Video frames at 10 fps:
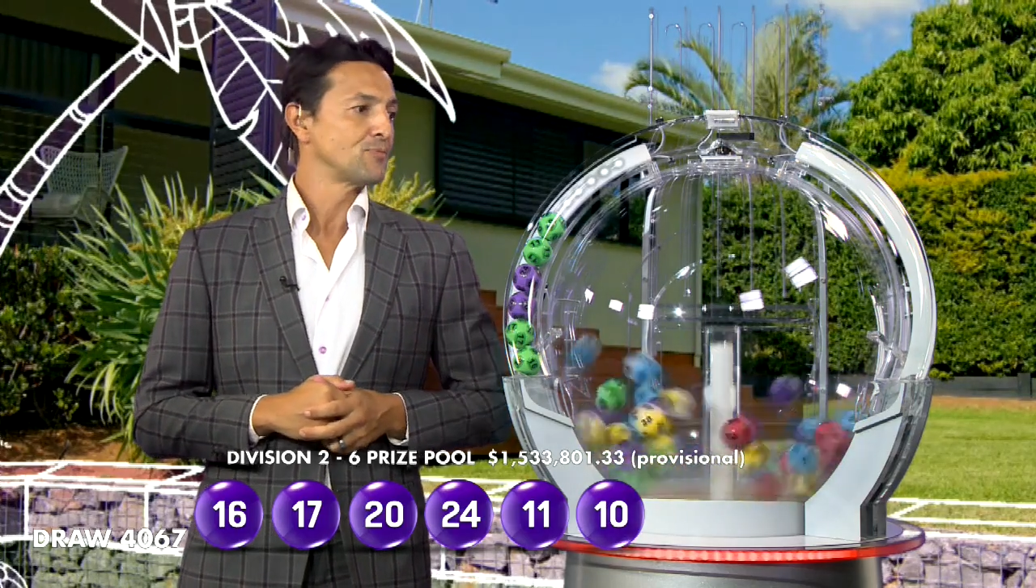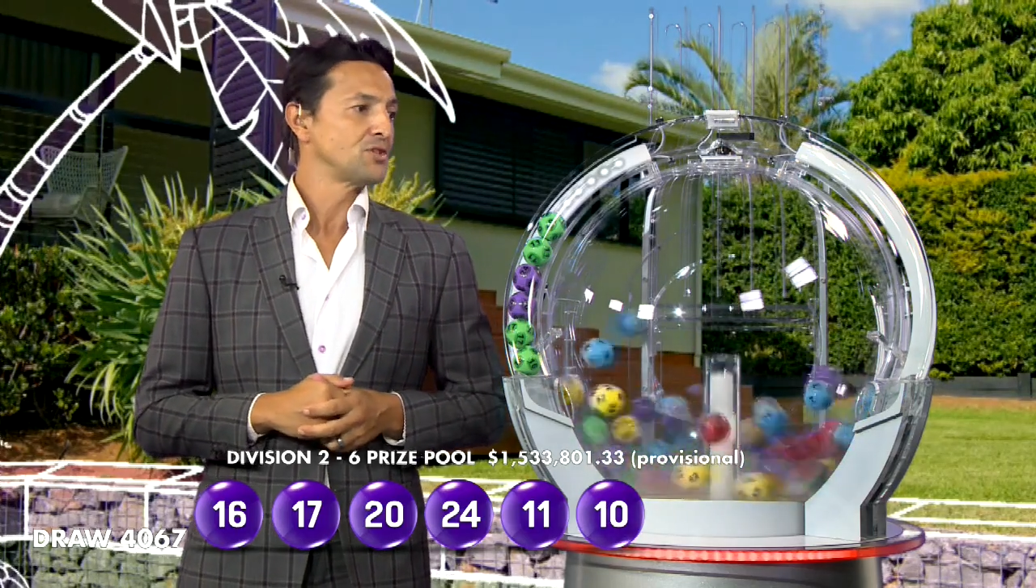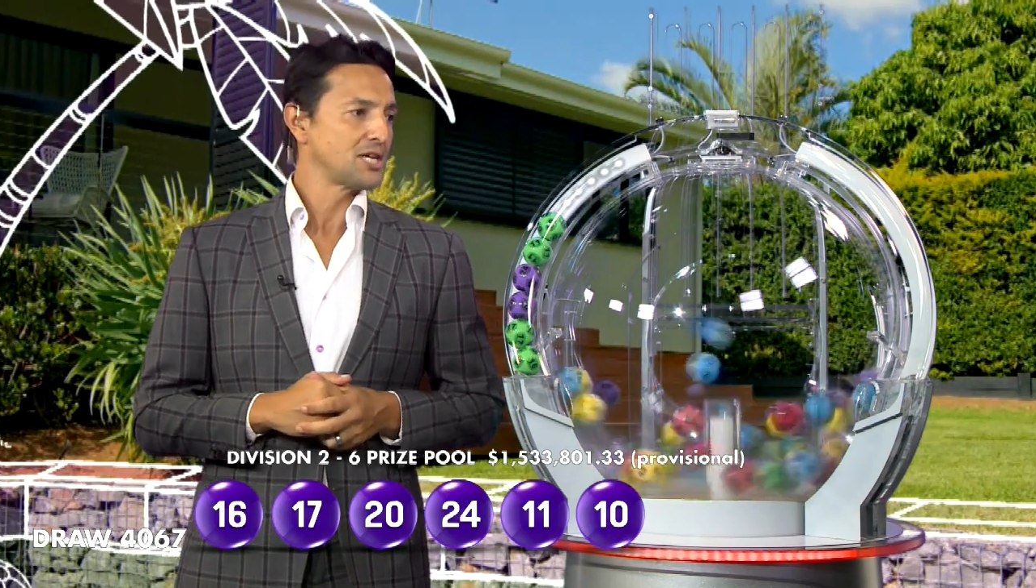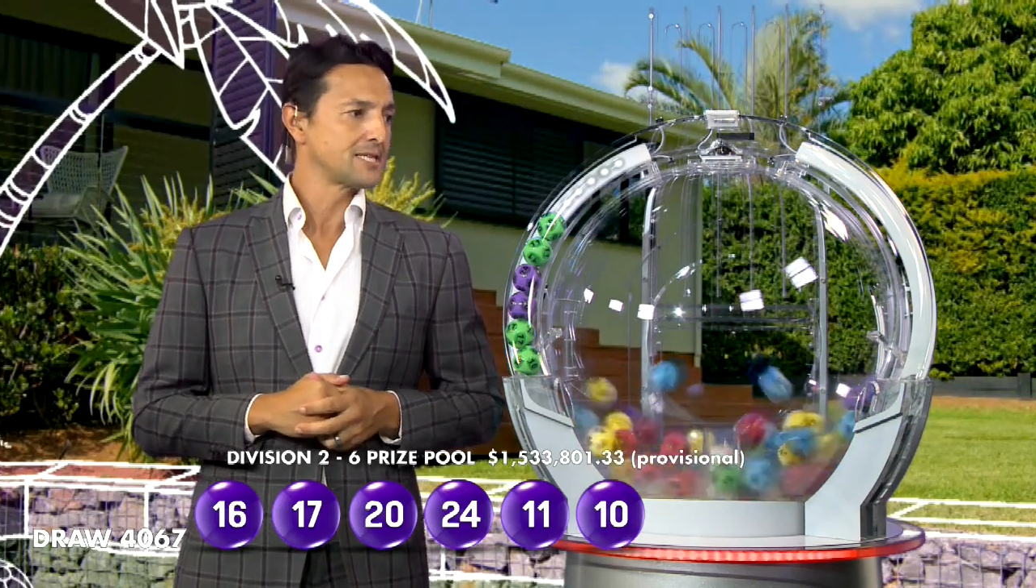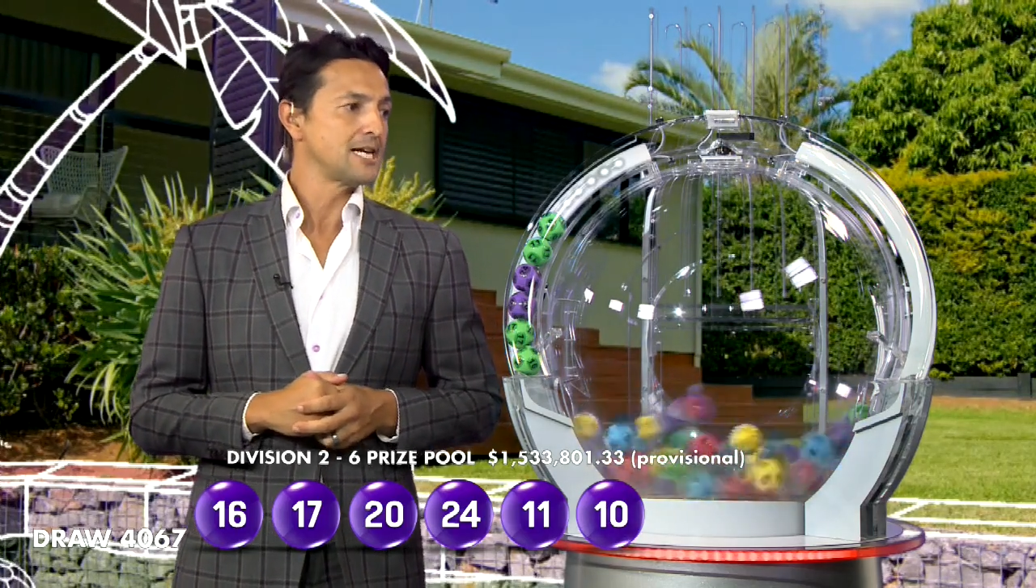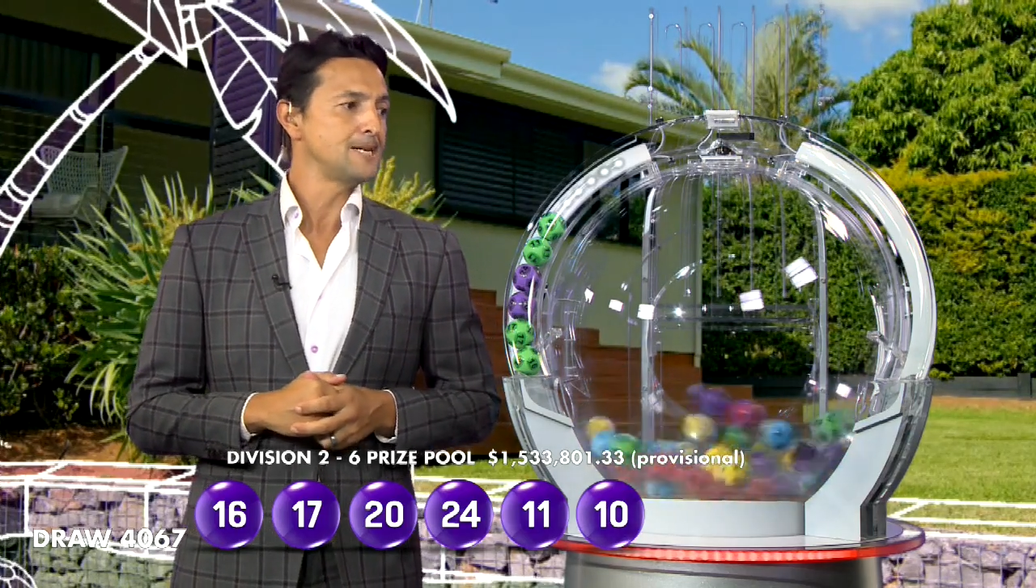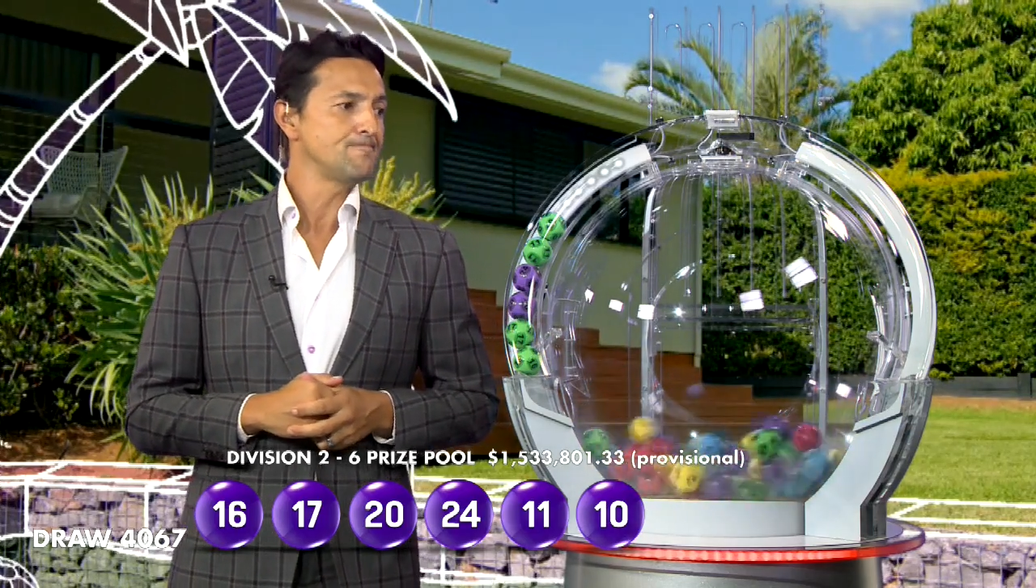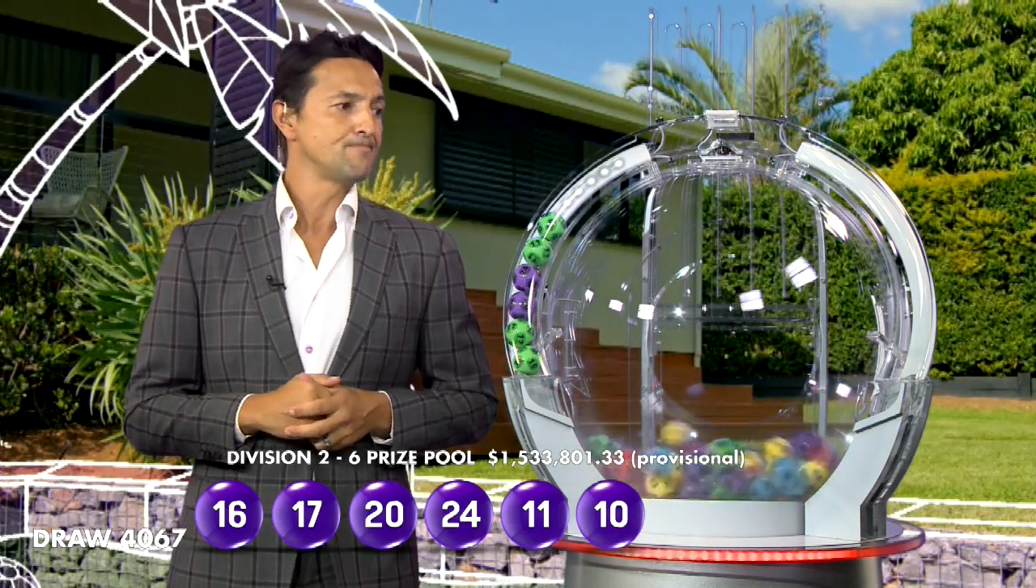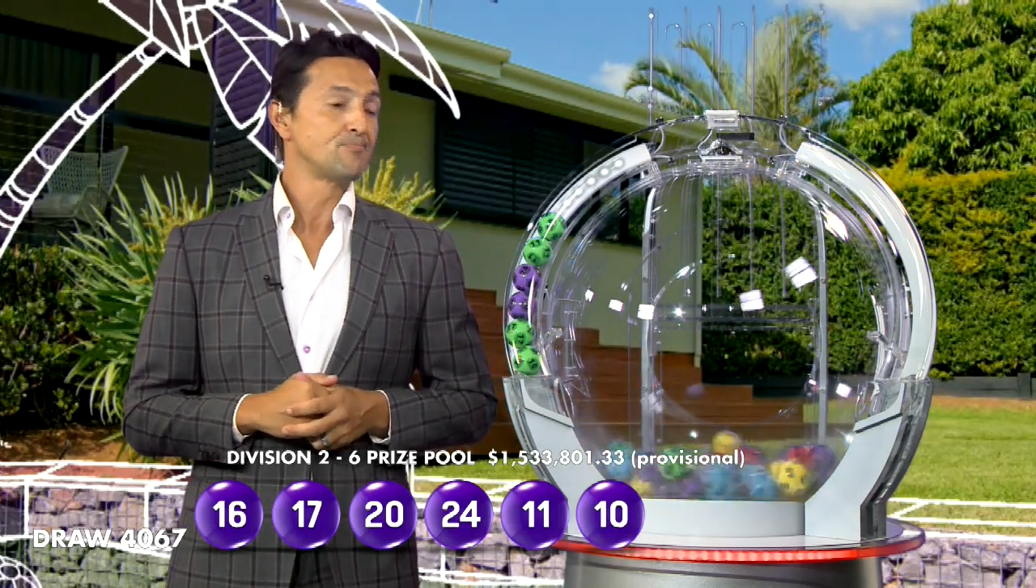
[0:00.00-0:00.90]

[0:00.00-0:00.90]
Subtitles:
16,